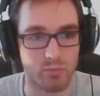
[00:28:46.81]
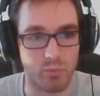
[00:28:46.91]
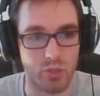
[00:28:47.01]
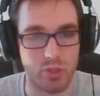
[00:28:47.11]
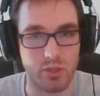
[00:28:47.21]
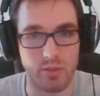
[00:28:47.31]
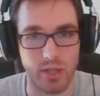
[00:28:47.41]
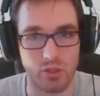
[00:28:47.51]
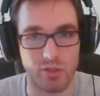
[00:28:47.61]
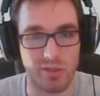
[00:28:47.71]
which is
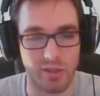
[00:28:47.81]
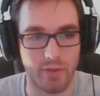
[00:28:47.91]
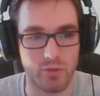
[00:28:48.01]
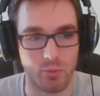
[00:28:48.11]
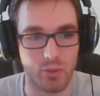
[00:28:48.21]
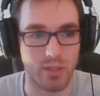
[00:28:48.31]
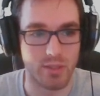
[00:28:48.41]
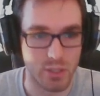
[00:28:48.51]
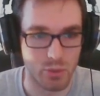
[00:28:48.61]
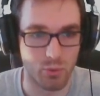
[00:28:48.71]
actually to the left, so we get
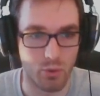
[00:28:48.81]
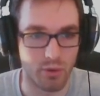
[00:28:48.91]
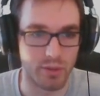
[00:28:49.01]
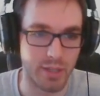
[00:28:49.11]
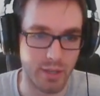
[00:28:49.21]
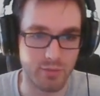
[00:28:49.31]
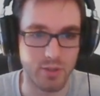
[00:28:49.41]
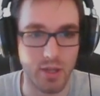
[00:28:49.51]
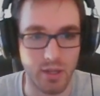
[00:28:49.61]
0 on the left,